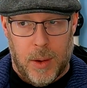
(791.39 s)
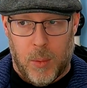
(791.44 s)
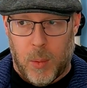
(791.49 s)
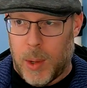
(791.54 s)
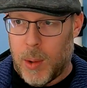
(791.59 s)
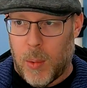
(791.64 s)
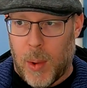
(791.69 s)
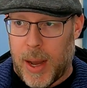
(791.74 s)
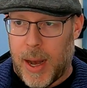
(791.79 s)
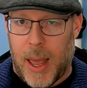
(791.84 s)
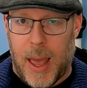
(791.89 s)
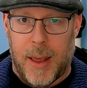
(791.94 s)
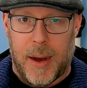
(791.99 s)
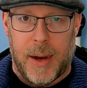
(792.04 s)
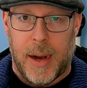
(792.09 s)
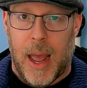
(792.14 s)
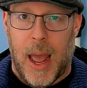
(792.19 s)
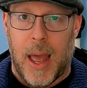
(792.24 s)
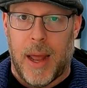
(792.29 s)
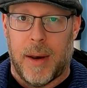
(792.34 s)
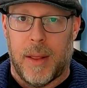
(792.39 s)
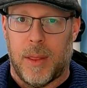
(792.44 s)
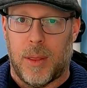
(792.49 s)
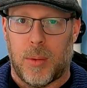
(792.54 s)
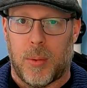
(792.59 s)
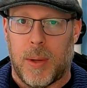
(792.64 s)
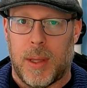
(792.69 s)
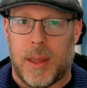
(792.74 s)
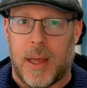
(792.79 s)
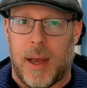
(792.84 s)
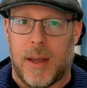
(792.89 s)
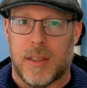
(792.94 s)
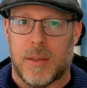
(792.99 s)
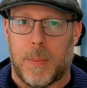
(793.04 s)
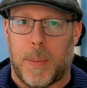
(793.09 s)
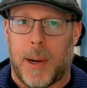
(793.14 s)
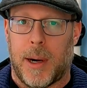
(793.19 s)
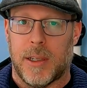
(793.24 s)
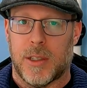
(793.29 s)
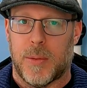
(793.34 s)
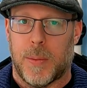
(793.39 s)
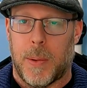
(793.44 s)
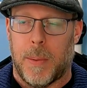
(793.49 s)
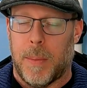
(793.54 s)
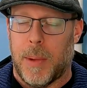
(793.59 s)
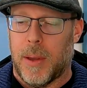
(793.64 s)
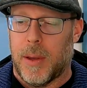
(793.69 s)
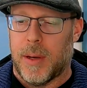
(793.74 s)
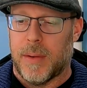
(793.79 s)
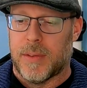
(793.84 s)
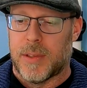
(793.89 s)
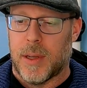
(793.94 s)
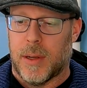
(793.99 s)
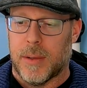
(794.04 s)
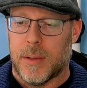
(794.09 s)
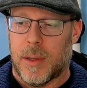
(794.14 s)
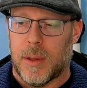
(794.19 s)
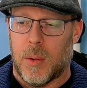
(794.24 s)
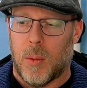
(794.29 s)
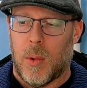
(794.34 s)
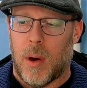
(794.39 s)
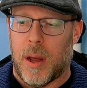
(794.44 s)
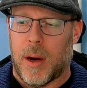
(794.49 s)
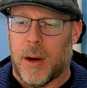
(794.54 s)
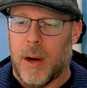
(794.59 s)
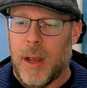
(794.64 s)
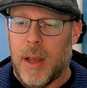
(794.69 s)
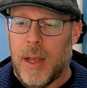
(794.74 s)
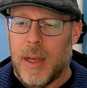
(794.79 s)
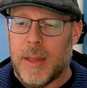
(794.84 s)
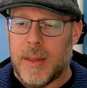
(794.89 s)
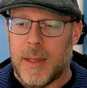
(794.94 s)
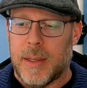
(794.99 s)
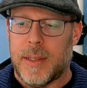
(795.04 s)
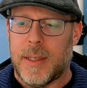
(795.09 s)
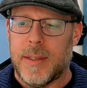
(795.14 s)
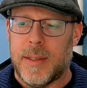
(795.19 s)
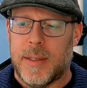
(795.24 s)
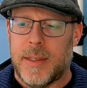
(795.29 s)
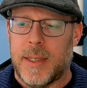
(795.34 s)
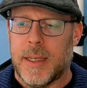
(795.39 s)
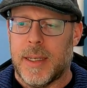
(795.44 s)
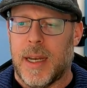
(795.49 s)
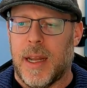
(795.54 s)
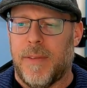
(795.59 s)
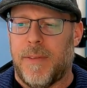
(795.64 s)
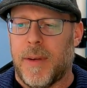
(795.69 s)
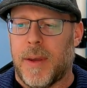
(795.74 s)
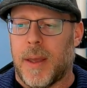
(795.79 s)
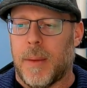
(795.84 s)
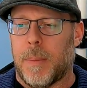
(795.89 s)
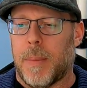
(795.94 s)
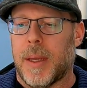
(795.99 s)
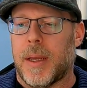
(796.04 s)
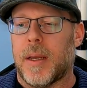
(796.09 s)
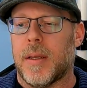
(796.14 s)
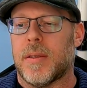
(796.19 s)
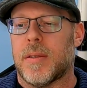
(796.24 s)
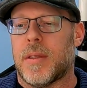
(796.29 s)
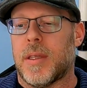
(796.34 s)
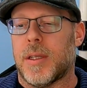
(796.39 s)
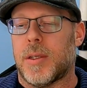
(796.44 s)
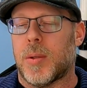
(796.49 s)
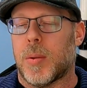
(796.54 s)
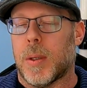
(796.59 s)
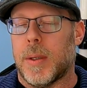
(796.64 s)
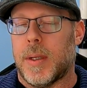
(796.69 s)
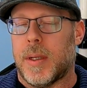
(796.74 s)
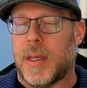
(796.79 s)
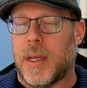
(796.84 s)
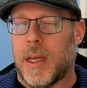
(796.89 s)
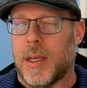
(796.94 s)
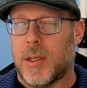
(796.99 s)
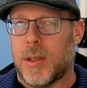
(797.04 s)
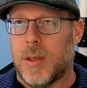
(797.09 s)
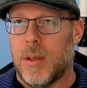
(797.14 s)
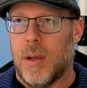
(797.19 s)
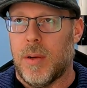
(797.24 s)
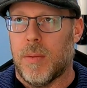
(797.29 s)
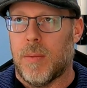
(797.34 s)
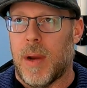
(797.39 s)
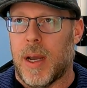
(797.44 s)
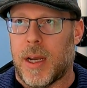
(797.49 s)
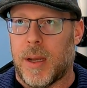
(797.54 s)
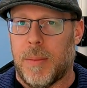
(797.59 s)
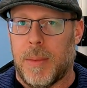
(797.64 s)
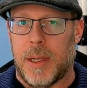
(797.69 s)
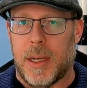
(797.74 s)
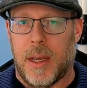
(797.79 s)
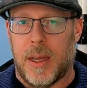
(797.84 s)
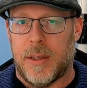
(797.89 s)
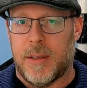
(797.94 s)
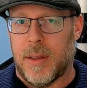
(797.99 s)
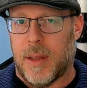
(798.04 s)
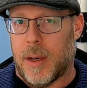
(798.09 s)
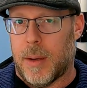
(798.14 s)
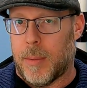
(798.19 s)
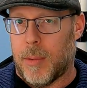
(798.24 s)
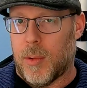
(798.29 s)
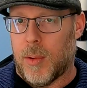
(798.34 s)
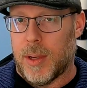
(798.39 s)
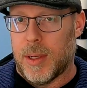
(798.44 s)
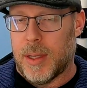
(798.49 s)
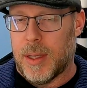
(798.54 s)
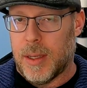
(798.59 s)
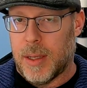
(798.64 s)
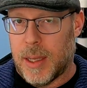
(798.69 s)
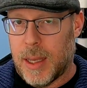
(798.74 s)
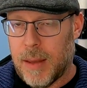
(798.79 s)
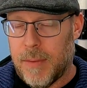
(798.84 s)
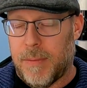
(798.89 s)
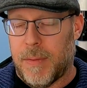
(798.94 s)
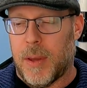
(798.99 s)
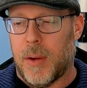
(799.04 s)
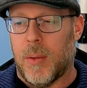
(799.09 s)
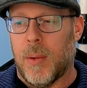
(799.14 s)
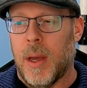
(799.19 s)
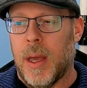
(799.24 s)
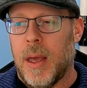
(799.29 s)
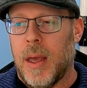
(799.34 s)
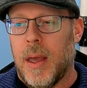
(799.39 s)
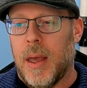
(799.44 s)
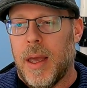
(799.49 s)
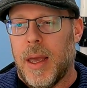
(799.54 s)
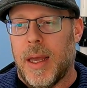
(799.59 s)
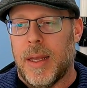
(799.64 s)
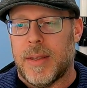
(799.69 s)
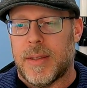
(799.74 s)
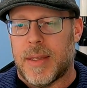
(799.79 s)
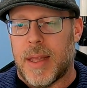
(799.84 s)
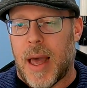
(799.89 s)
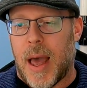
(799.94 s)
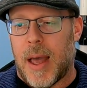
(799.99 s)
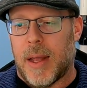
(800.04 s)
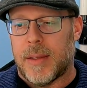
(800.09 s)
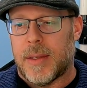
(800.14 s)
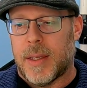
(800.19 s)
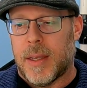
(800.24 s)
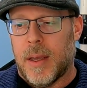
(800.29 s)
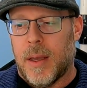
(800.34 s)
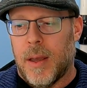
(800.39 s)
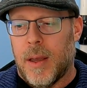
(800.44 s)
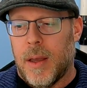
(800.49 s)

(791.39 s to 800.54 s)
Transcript: we went ahead and added 3,000 parts per million of salt to the water. This is significant because the traditional recommendation that I'm going to give you is that